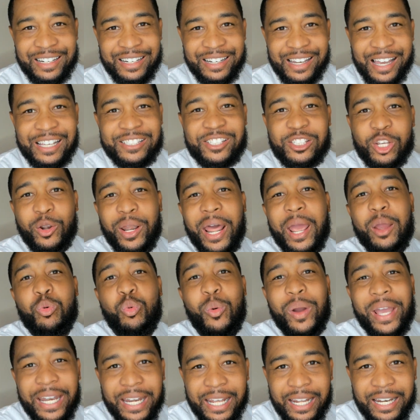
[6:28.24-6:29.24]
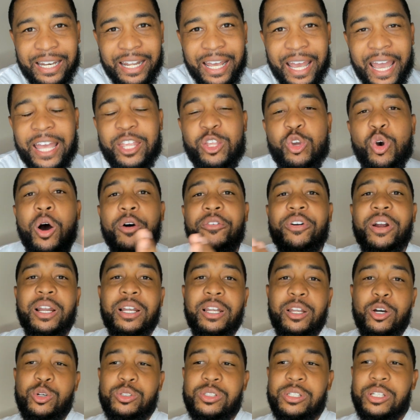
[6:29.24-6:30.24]
And so they winning and you over here
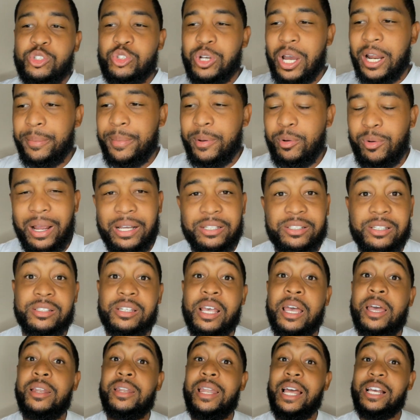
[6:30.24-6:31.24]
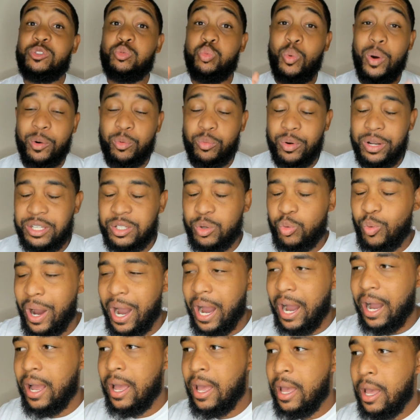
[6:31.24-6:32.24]
losing trying to be racist. That's one reason
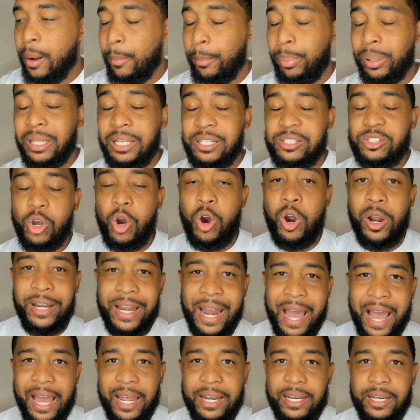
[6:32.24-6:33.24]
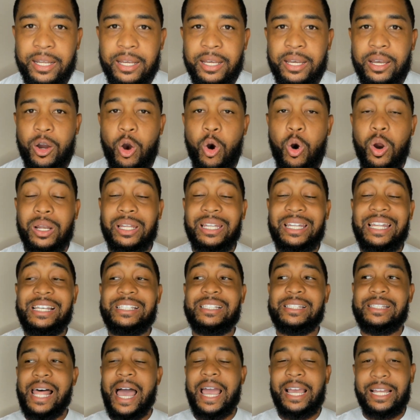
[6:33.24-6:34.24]
why police are not or
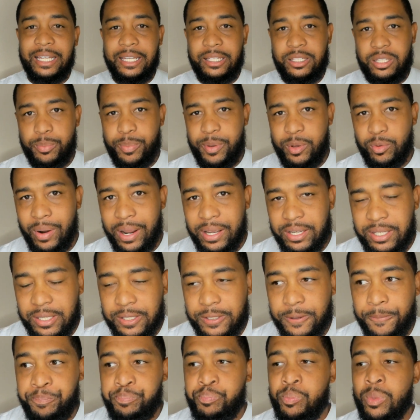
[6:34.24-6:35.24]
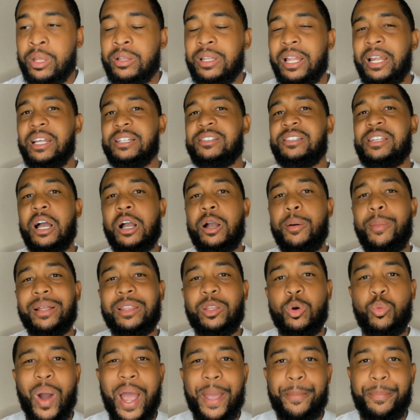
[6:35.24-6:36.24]
least likely to be racist. Now let's talk about the
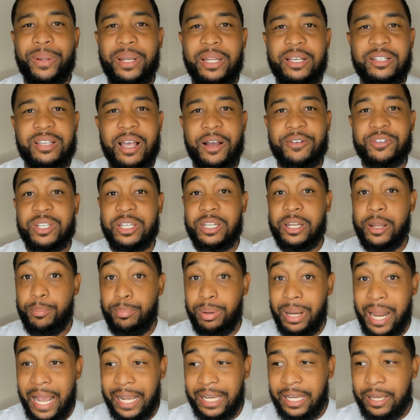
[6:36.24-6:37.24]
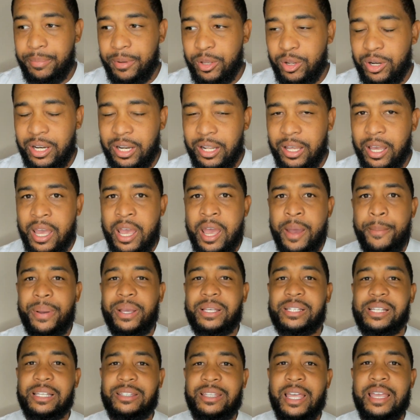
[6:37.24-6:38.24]
white police officer in the black community.
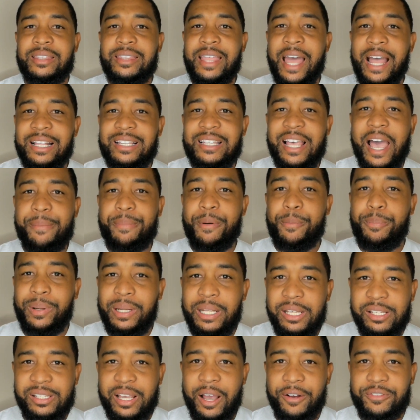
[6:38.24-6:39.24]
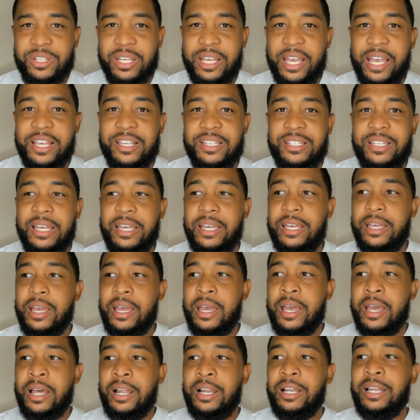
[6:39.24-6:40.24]
Because I think that type of police officer is the
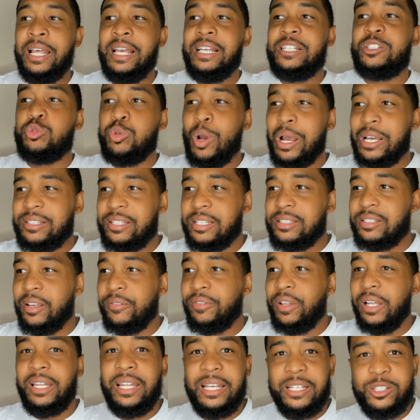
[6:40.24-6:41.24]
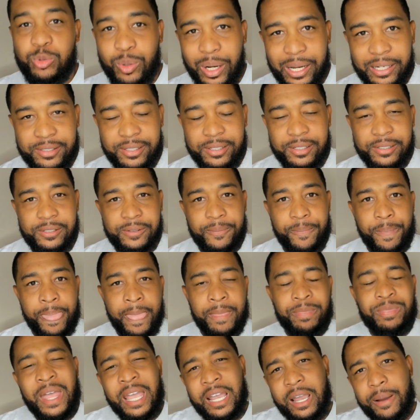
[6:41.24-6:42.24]
least racist of the least racist.
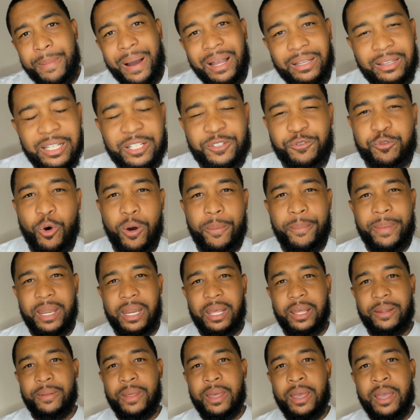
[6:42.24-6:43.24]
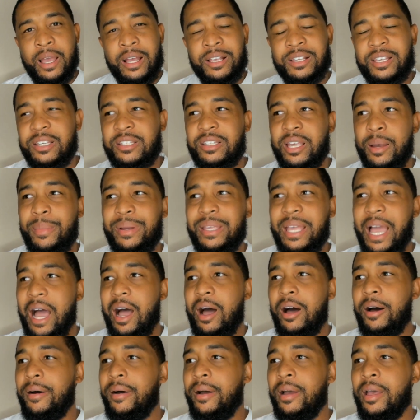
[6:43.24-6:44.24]
Think about this for a minute. See, some of
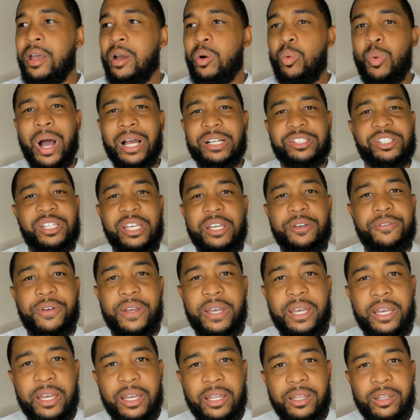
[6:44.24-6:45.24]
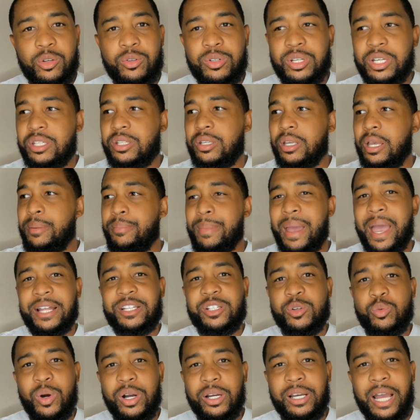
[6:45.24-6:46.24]
y'all watch TV and you just
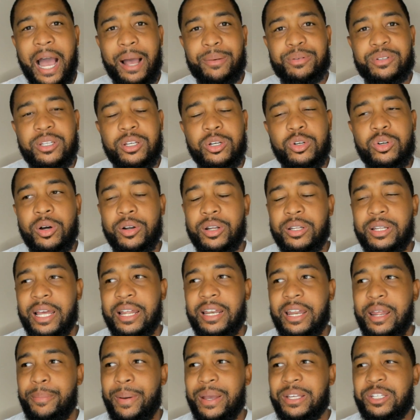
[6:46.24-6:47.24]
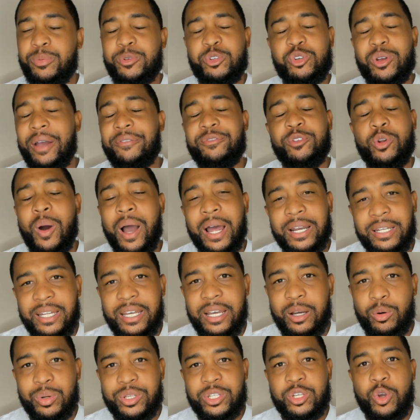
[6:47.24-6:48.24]
imagine what cops do on a day-to-day basis, but you have no
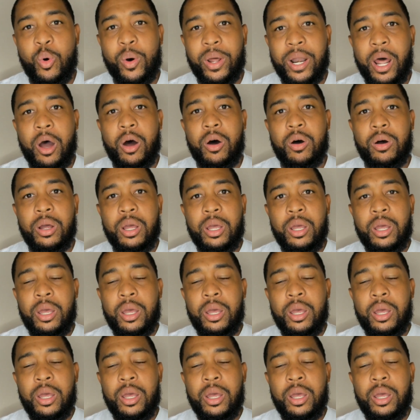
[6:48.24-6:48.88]
idea what's going on.